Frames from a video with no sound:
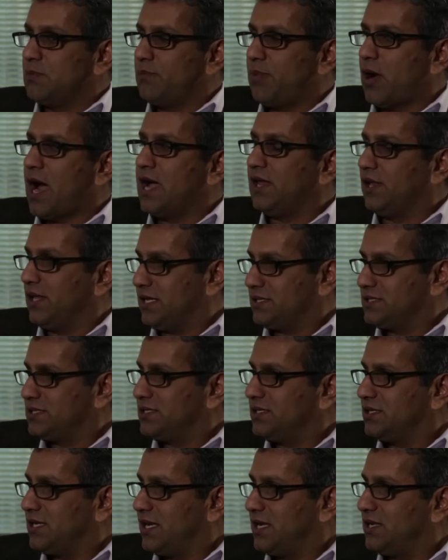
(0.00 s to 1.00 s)
pilot
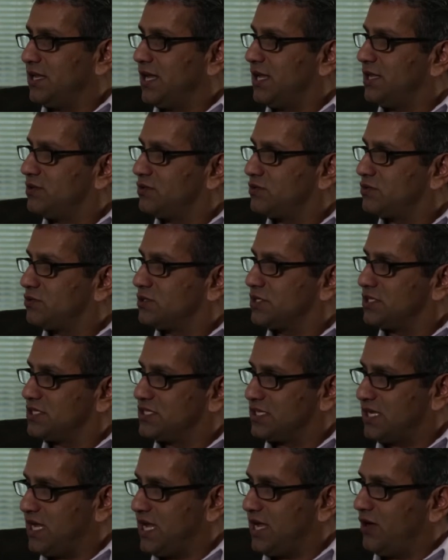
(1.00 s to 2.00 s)
and then to
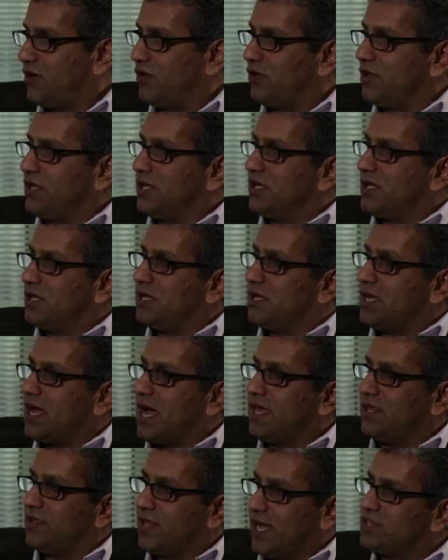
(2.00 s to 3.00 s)
scale,
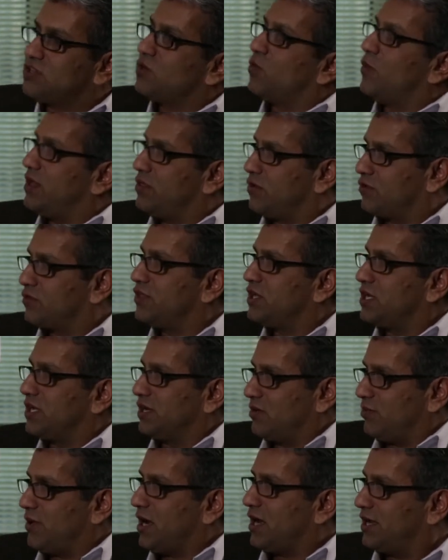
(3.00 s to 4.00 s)
I like the way they're thinking
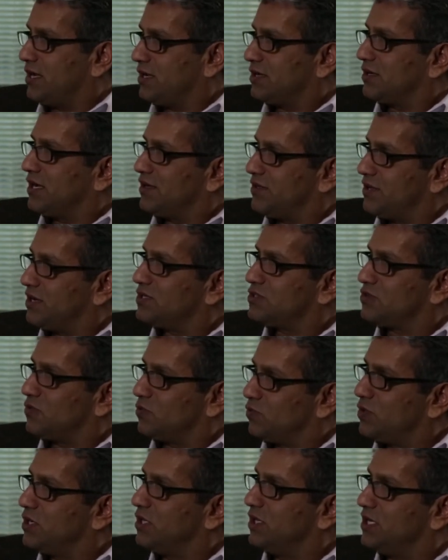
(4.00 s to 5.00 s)
about it. I think it's a
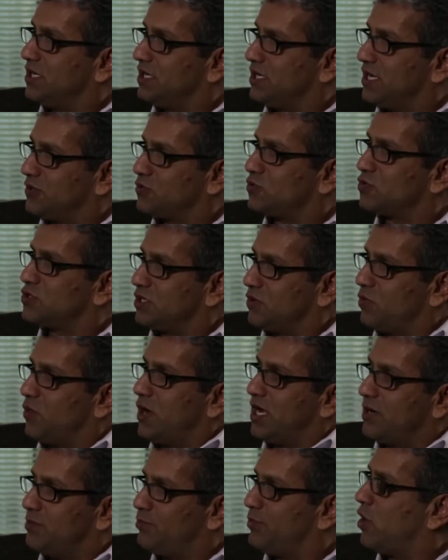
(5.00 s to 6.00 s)
really interesting
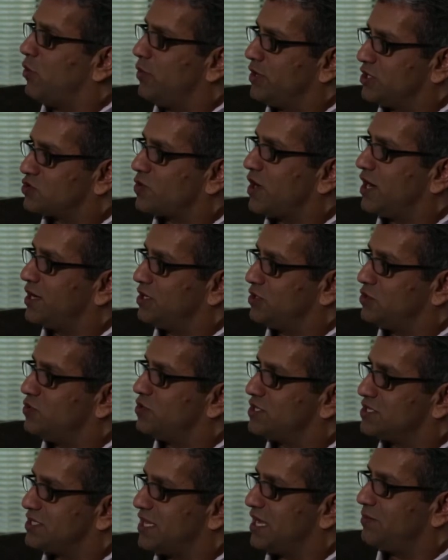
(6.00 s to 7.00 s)
way, and Boeing's trying to do
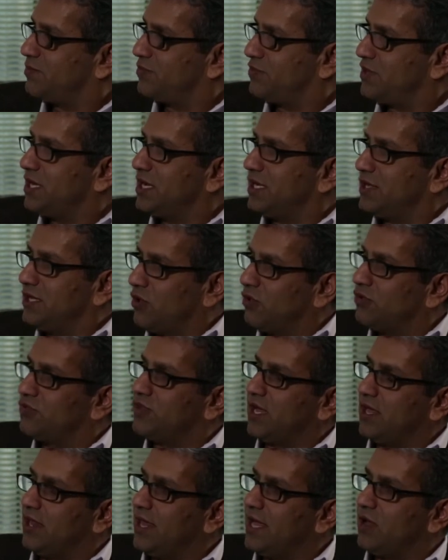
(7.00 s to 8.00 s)
the same thing. And the other
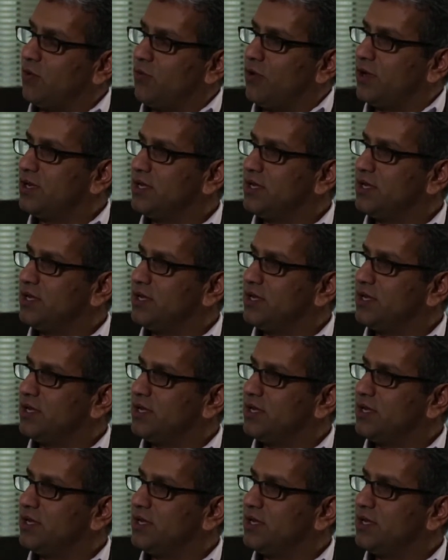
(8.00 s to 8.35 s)
thing I like about